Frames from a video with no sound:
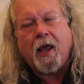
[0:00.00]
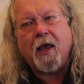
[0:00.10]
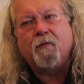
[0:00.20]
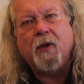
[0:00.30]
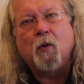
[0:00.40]

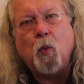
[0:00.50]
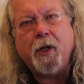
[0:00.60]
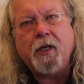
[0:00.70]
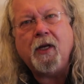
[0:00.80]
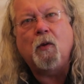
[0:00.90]
have been
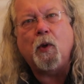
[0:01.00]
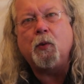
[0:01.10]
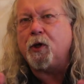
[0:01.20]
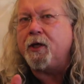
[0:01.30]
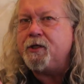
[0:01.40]
winning, and we
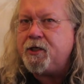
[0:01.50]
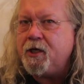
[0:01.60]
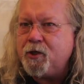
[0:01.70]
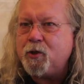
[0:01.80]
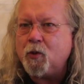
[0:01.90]
will
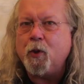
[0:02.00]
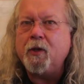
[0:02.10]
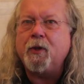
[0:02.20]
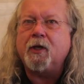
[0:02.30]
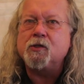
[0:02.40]
continue to
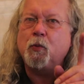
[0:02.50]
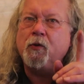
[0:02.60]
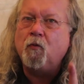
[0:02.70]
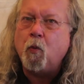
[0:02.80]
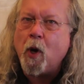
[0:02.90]
win because
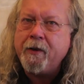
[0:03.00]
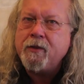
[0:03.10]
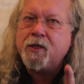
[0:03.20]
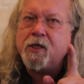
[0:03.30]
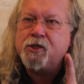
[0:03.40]
we've
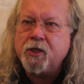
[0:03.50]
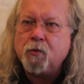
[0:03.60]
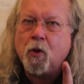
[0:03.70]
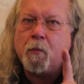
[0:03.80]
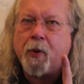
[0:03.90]
won the
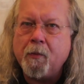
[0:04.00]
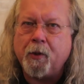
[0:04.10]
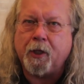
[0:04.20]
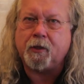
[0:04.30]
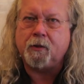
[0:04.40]
general
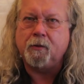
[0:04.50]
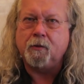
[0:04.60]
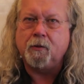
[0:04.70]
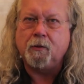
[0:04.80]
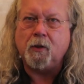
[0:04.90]
public.
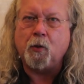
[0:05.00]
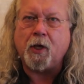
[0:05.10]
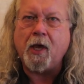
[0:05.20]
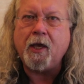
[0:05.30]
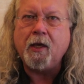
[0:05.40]

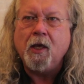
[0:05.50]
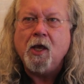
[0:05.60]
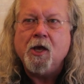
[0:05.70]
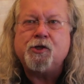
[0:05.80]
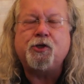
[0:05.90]
Okay?
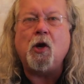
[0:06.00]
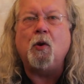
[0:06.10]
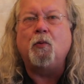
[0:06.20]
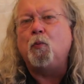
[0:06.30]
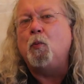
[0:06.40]

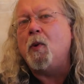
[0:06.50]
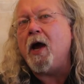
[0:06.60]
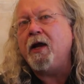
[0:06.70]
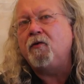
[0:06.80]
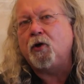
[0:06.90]
So
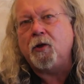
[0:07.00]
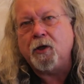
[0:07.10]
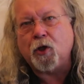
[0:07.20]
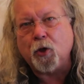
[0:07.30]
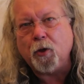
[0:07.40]
my
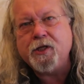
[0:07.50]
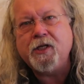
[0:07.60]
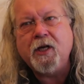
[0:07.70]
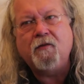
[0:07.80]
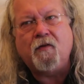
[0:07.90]

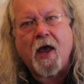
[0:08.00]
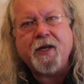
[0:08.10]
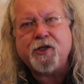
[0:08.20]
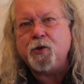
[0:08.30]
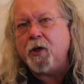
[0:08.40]
encouraging
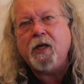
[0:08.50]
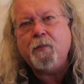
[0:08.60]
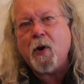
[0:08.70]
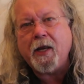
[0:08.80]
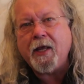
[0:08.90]
advice to
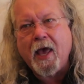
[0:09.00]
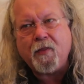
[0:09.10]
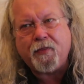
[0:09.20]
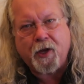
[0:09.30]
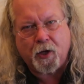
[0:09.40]
anybody
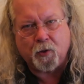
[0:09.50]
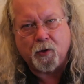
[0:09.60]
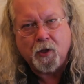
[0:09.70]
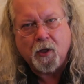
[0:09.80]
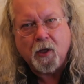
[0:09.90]
out there
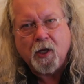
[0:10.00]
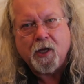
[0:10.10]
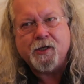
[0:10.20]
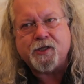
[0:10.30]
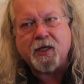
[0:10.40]

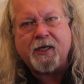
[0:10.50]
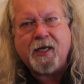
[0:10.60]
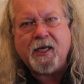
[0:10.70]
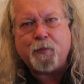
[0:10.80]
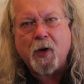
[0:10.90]
is to
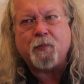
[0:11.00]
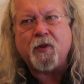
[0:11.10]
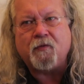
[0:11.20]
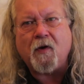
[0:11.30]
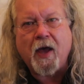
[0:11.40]
keep up
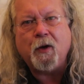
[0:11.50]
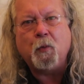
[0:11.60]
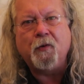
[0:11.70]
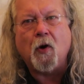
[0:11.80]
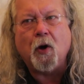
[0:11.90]
the fight.
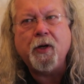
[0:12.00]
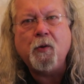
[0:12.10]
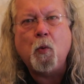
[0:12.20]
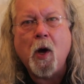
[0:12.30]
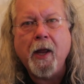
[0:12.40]
We've already
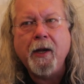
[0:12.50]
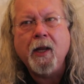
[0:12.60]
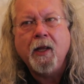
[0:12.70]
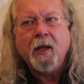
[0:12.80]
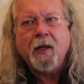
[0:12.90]
won.
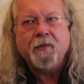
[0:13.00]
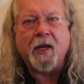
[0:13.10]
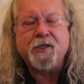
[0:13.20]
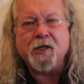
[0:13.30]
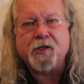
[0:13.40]

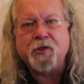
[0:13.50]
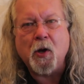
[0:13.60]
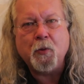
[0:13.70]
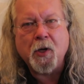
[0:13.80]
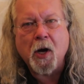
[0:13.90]
They just
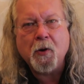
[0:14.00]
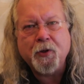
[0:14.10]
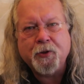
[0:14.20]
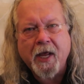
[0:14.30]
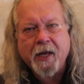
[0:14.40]
don't know
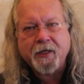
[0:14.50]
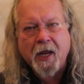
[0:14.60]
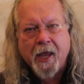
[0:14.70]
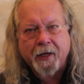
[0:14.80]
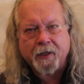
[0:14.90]
they're dead
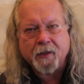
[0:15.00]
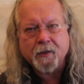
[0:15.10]
yet.